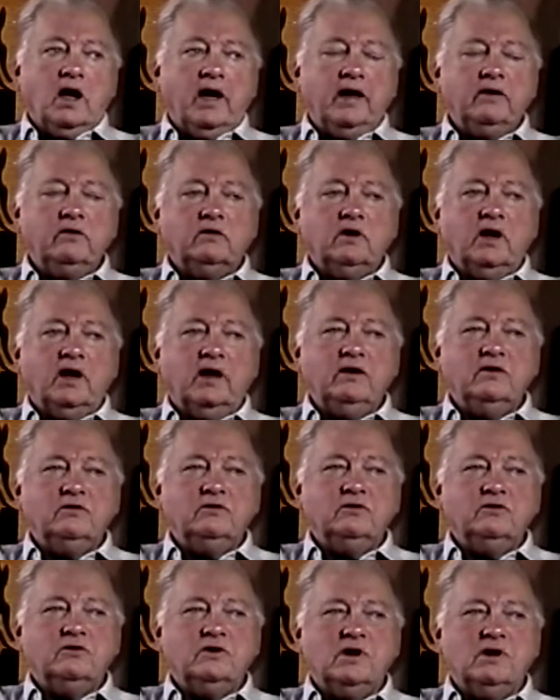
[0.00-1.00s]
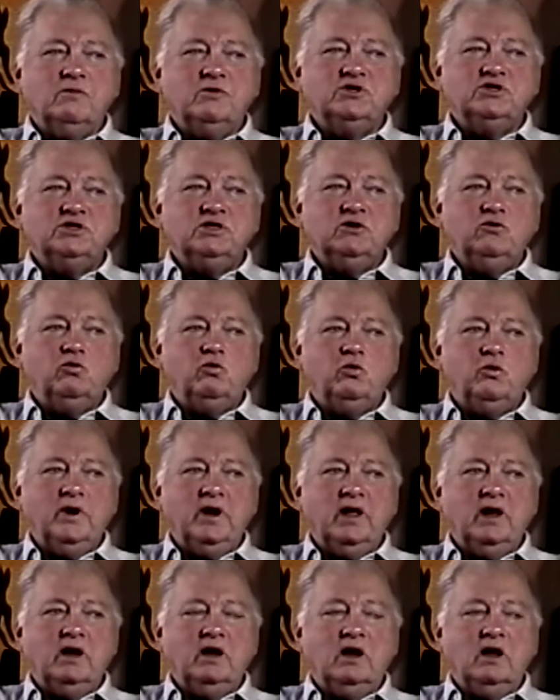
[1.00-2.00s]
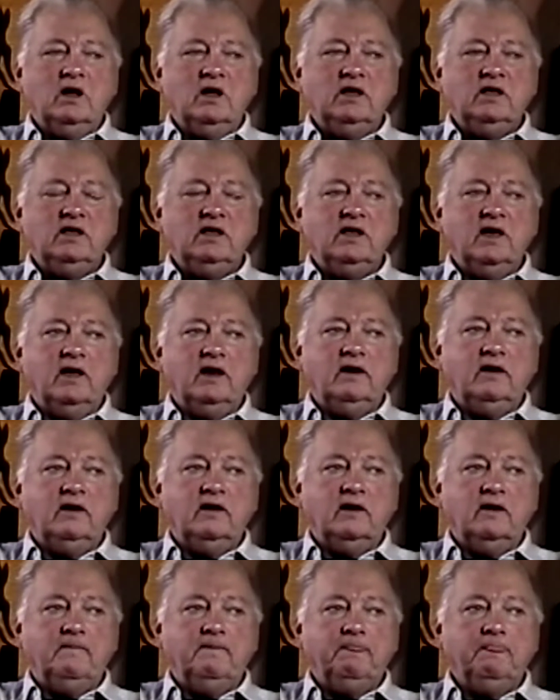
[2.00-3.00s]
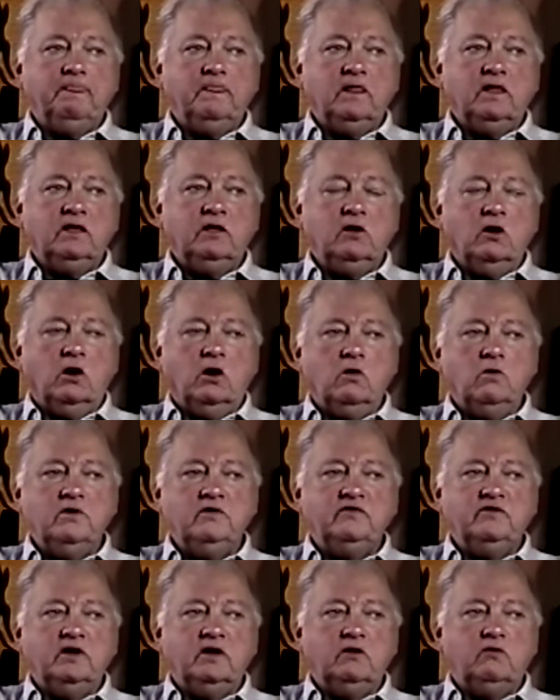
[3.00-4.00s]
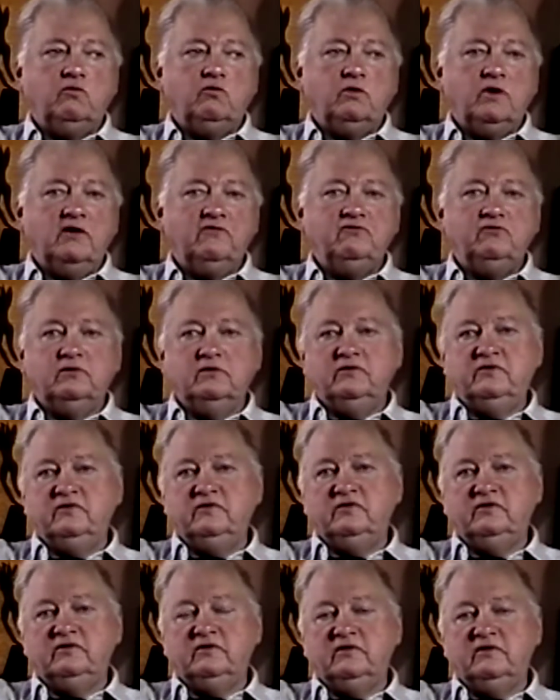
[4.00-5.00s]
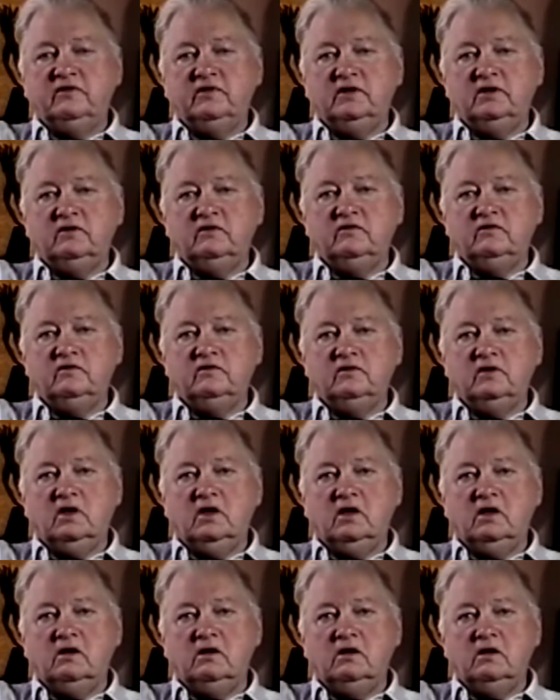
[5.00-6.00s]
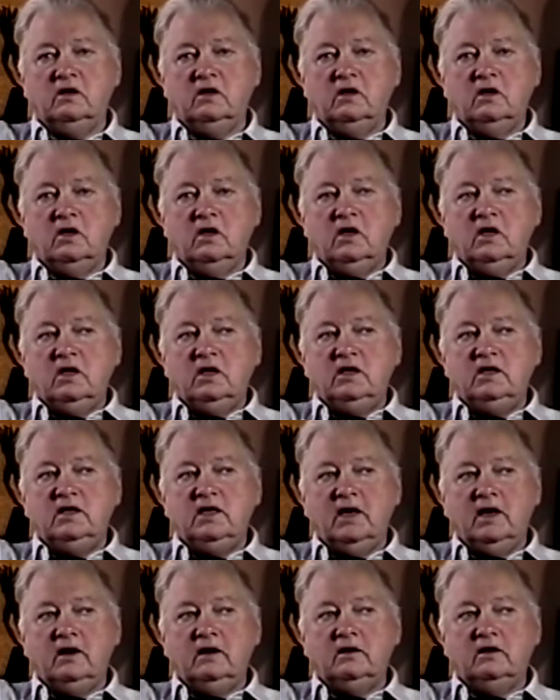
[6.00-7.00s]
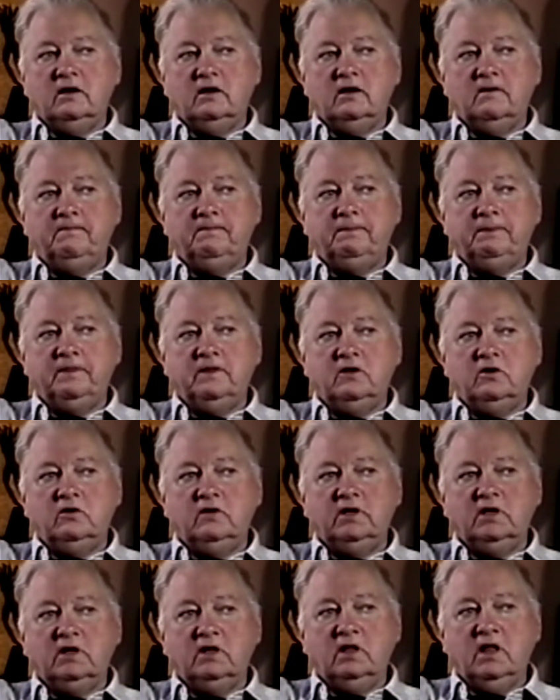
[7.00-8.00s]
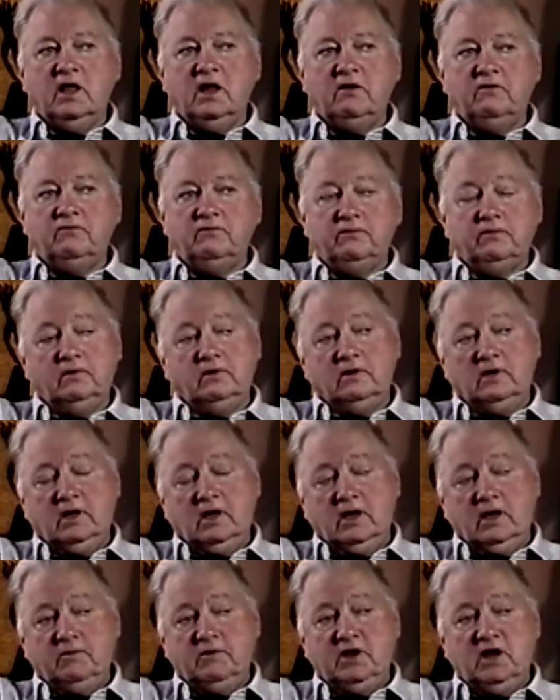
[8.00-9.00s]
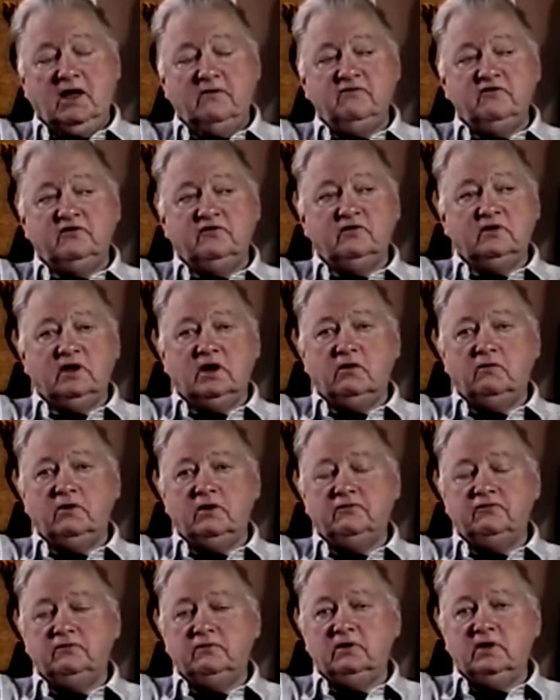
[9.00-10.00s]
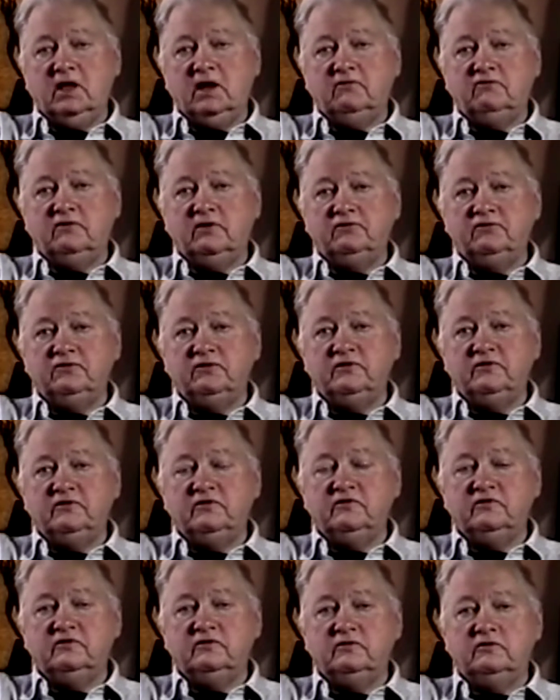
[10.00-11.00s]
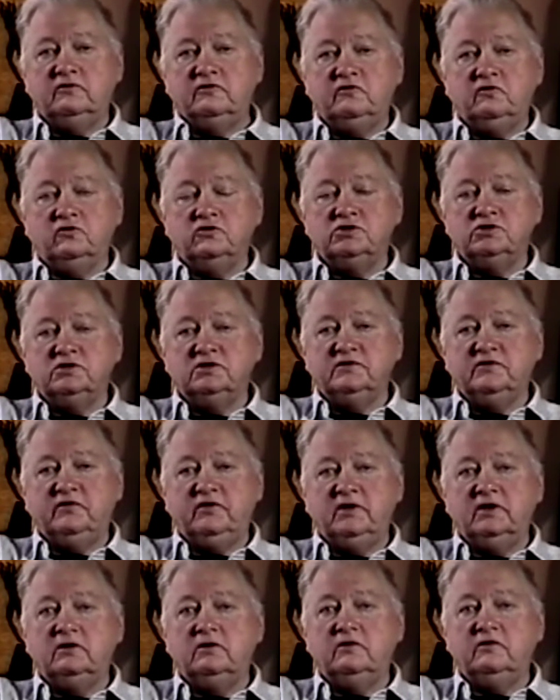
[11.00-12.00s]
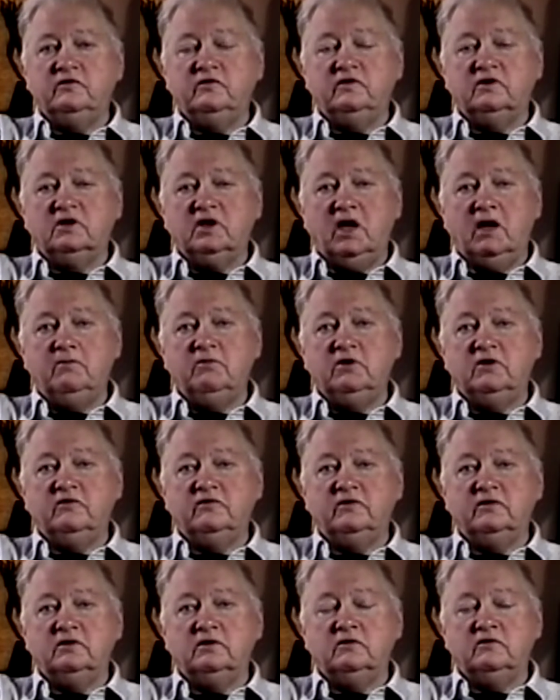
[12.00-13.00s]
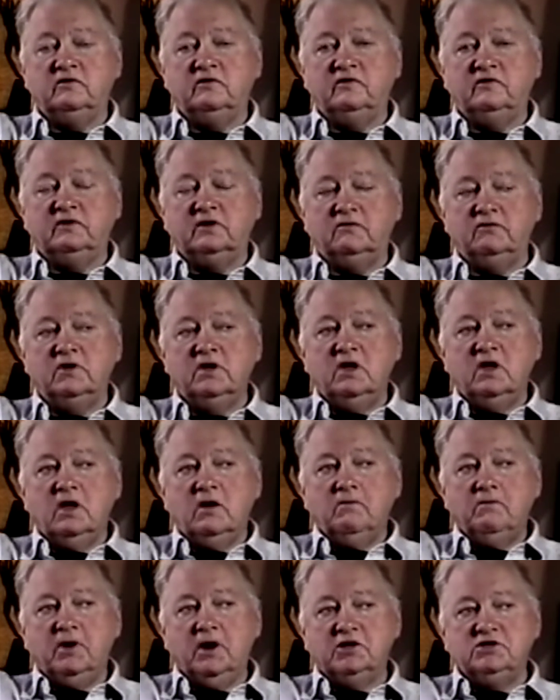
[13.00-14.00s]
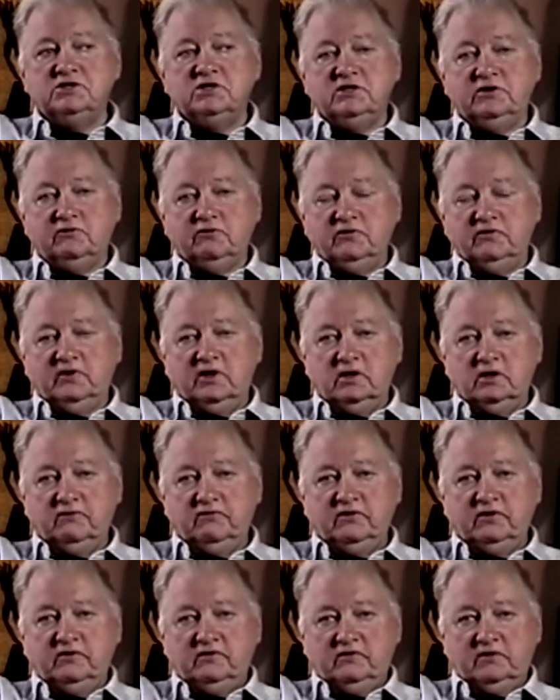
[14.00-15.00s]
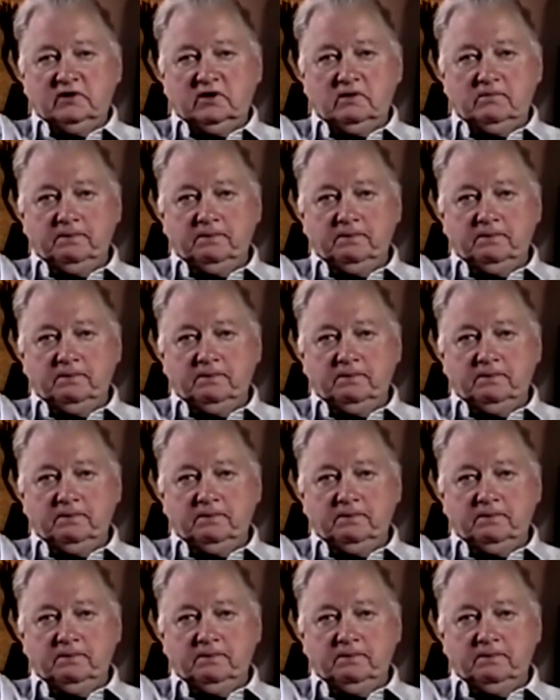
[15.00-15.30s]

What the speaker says: I don't know how much he read. He always had references to things. He had he had a lot of, I mean, obviously had a lot of references to socialist thinkers and communist thinkers and stuff, partially as a result of his